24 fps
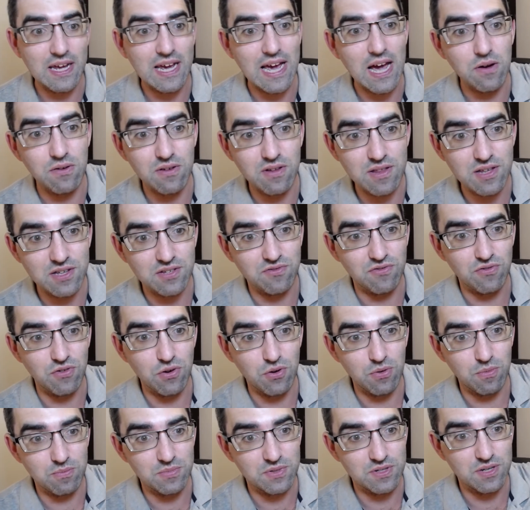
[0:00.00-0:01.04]
out of this
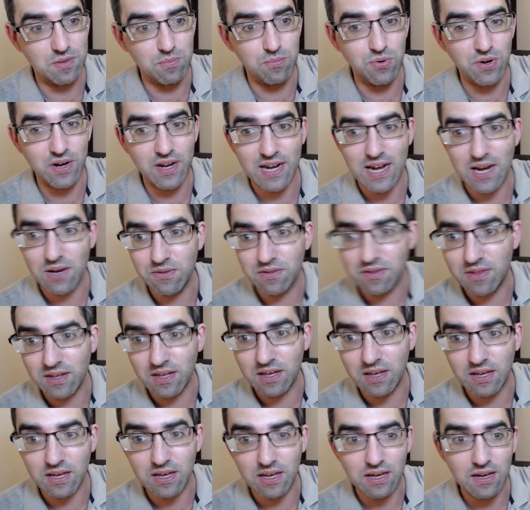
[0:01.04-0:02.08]
room to bring out
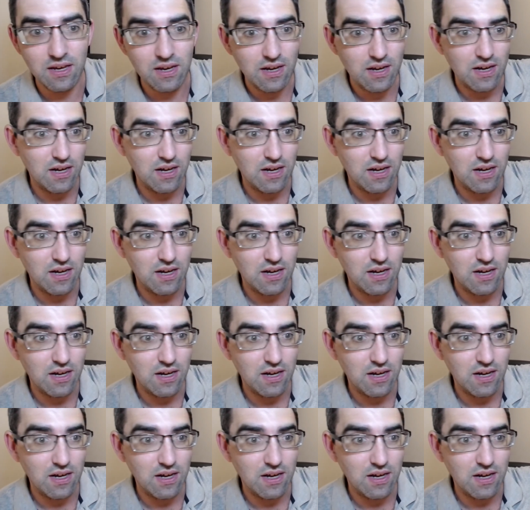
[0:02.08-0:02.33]
the